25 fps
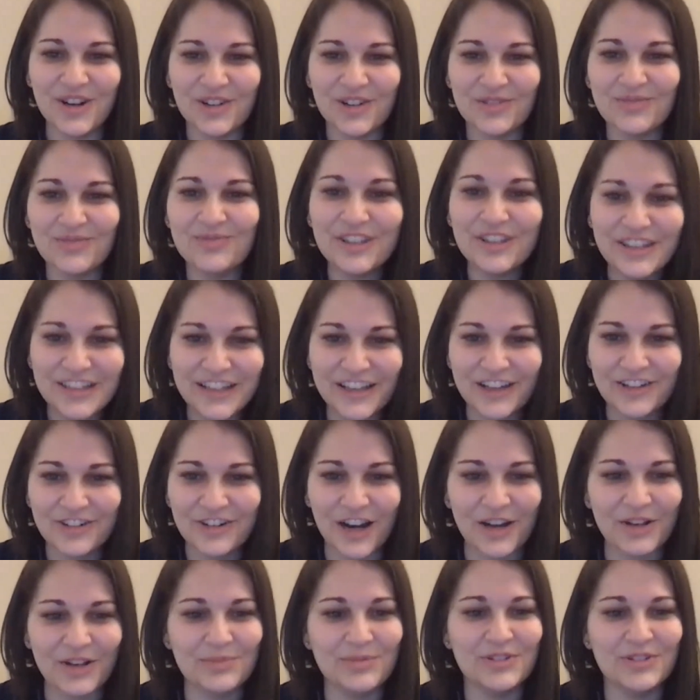a really
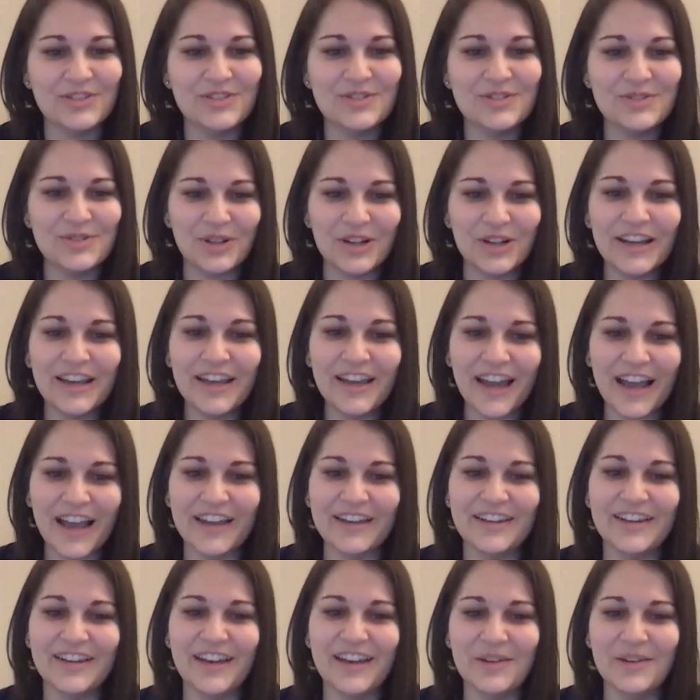incredible story
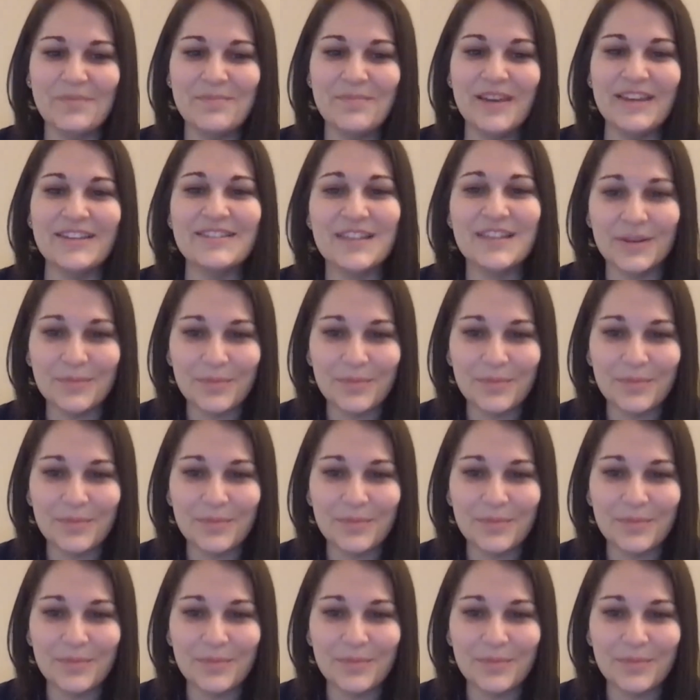and an amazing